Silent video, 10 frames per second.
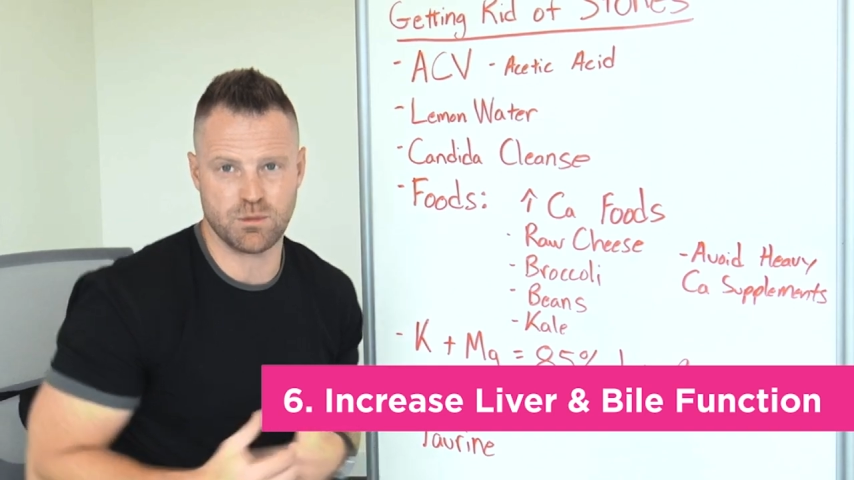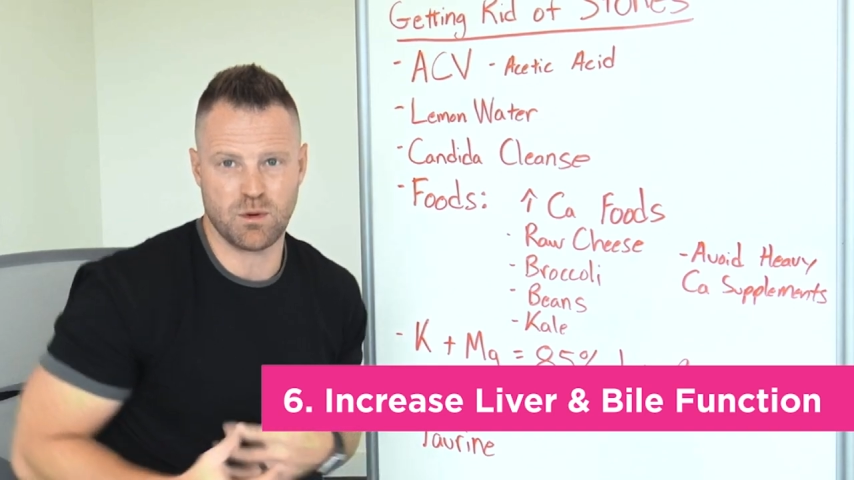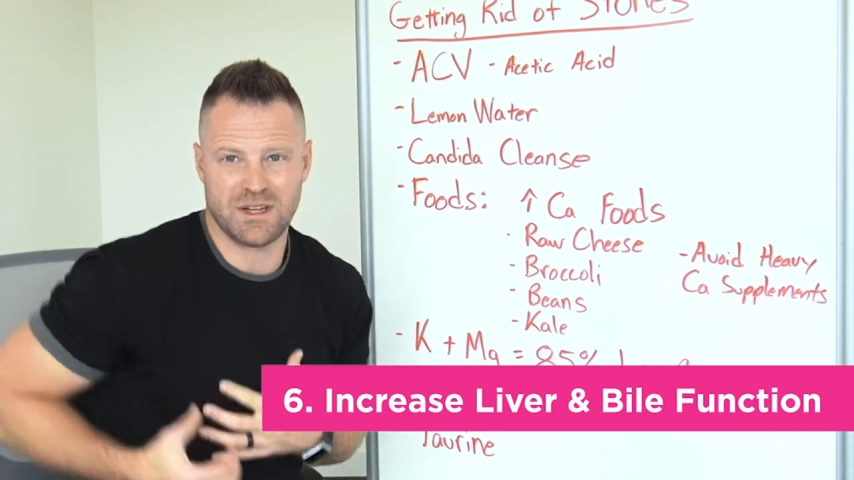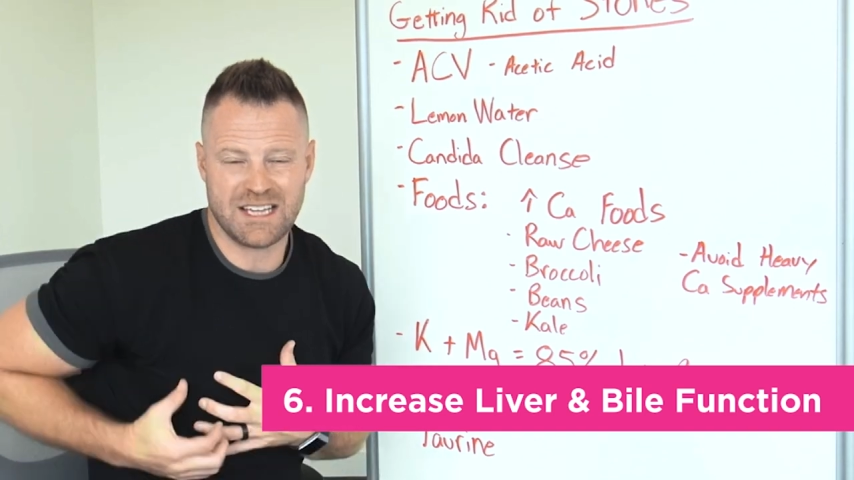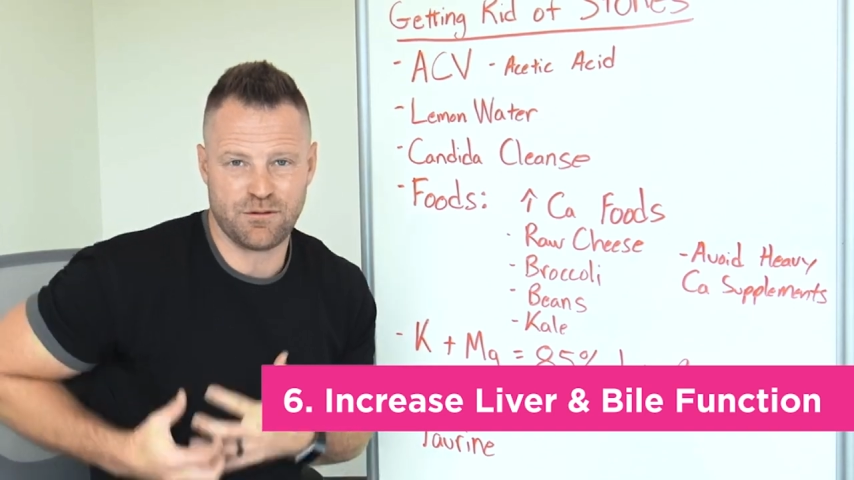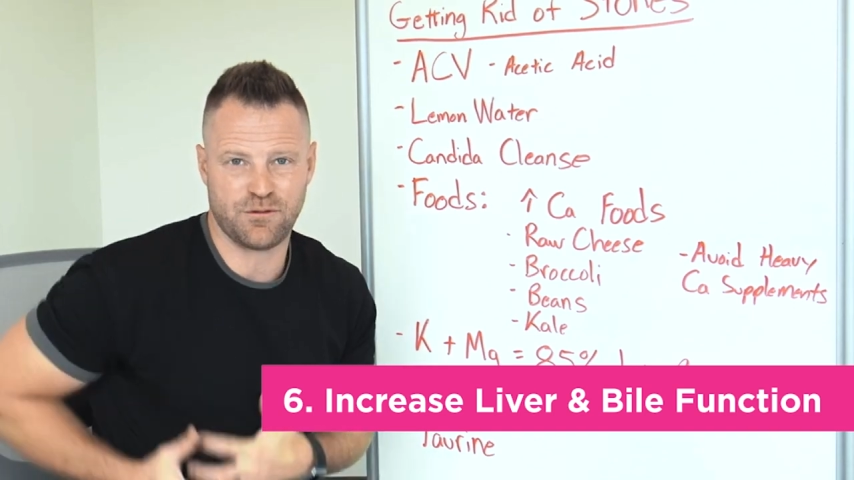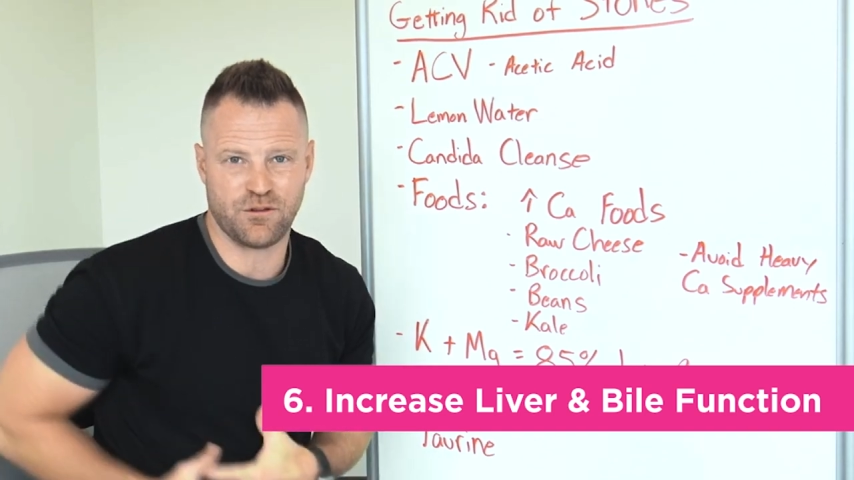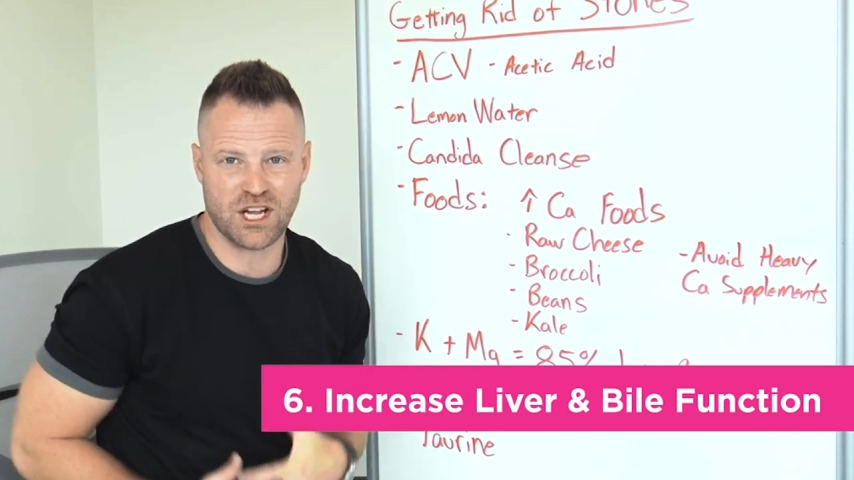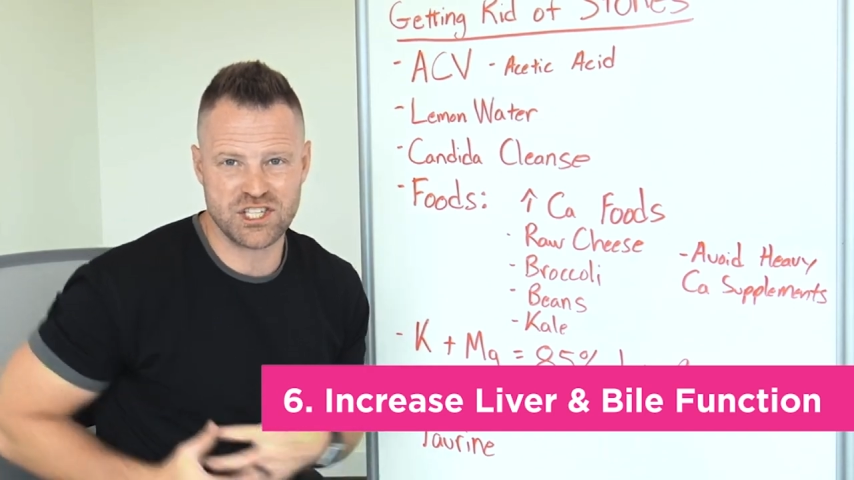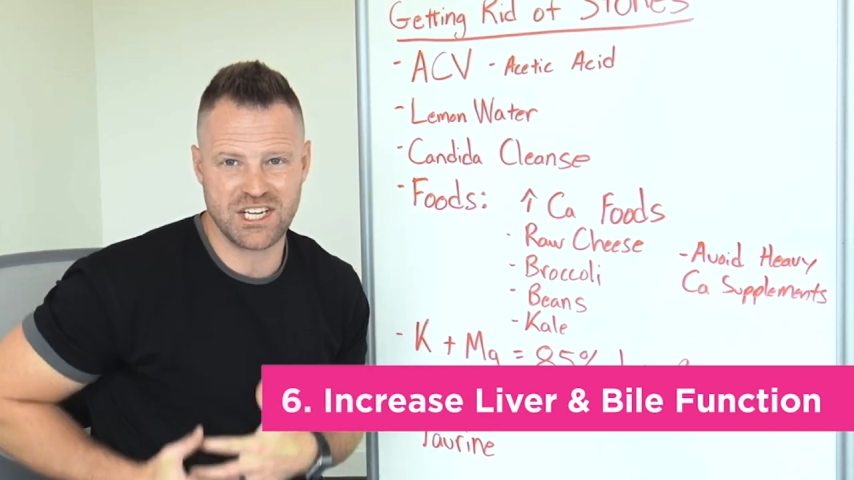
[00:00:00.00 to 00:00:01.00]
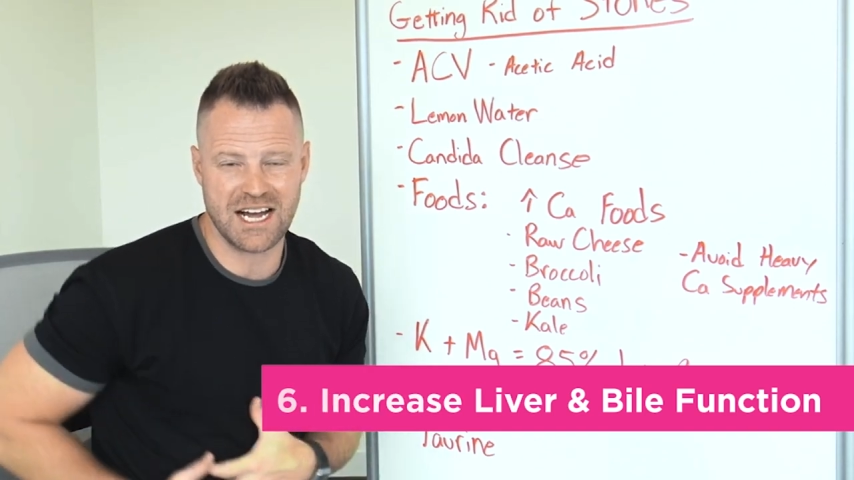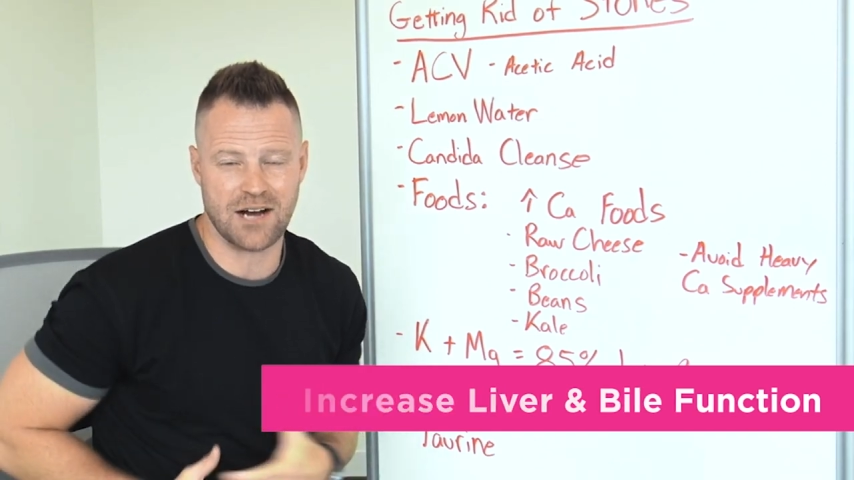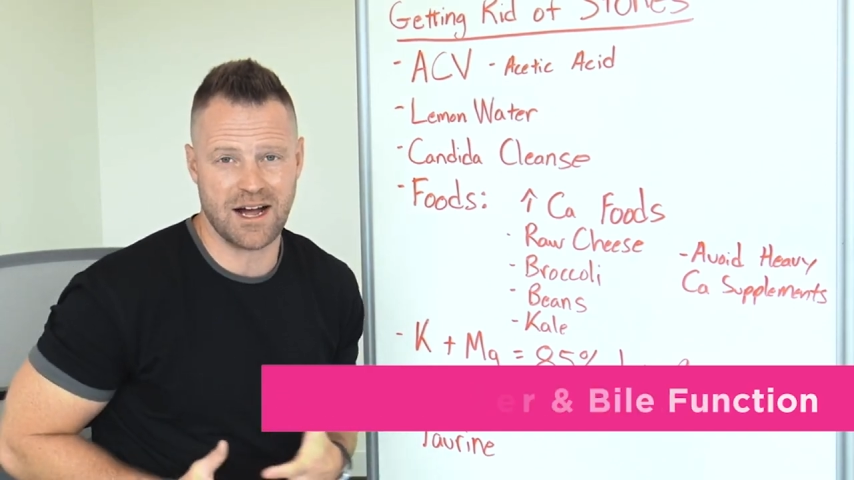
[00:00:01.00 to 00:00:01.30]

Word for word: We want that flushing out.